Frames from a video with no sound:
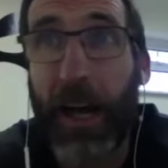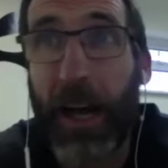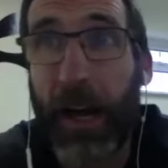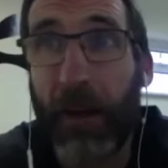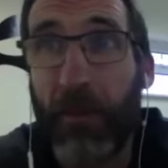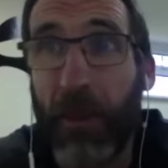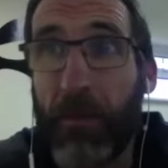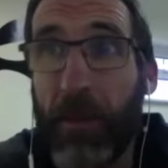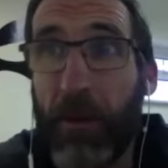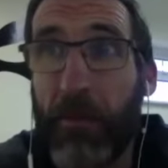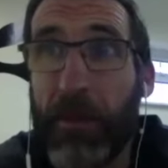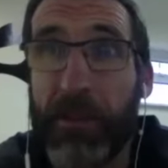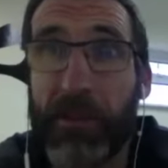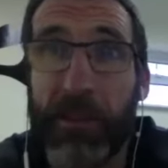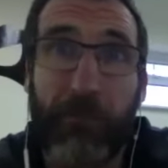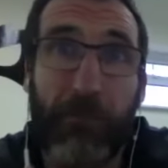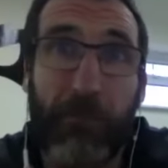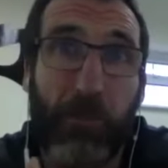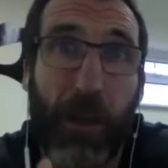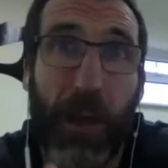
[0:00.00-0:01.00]
There may be
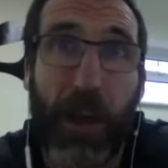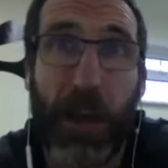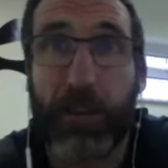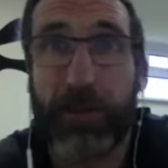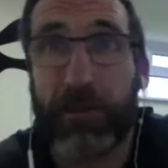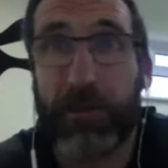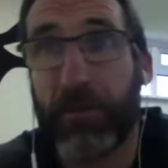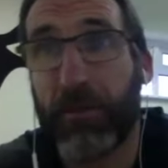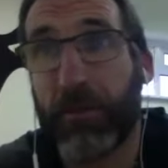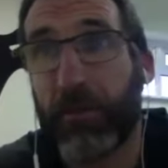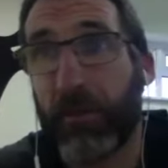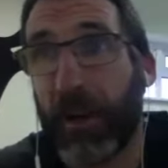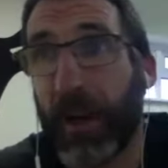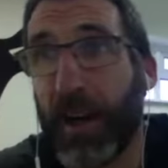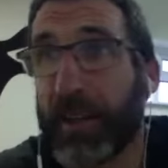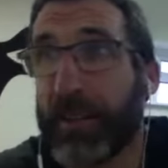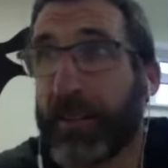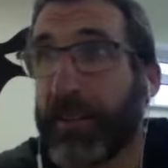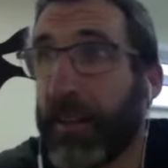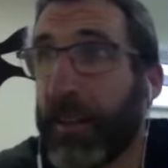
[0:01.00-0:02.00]
some players
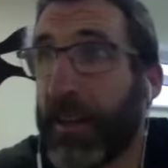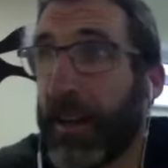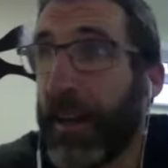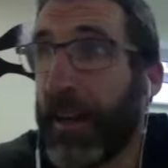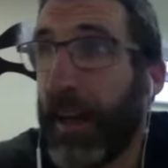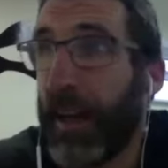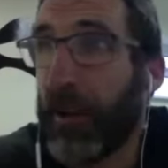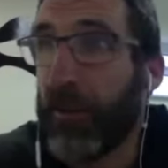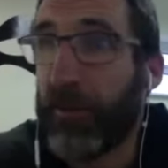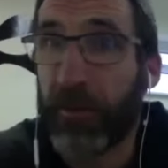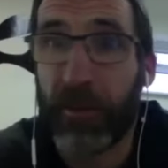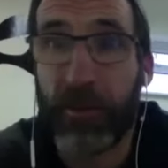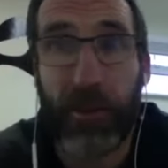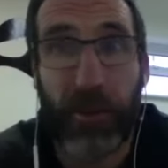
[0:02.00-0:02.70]
who've